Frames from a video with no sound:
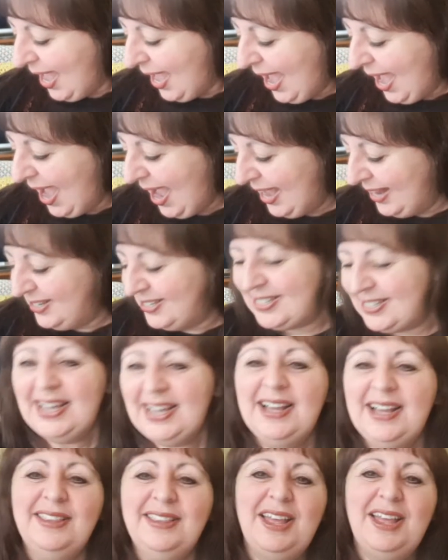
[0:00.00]
And
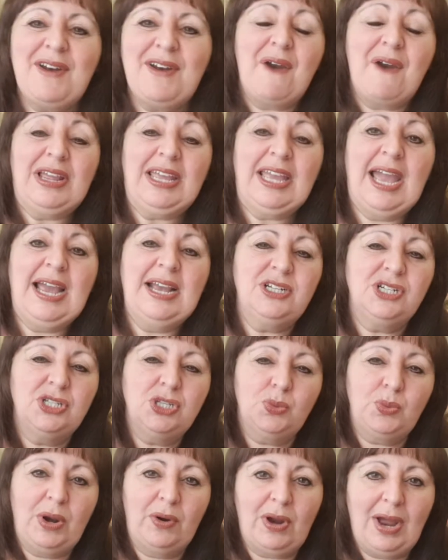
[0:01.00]
there are
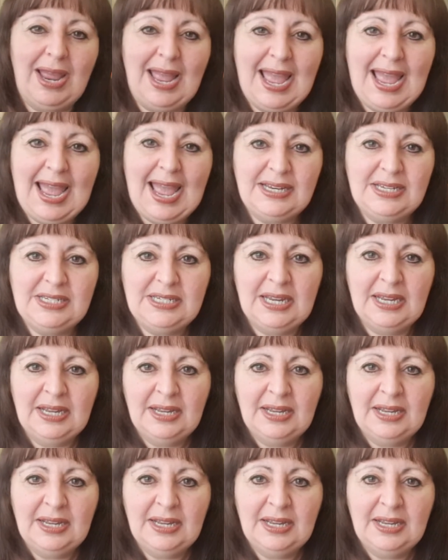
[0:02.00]
occasions where I add,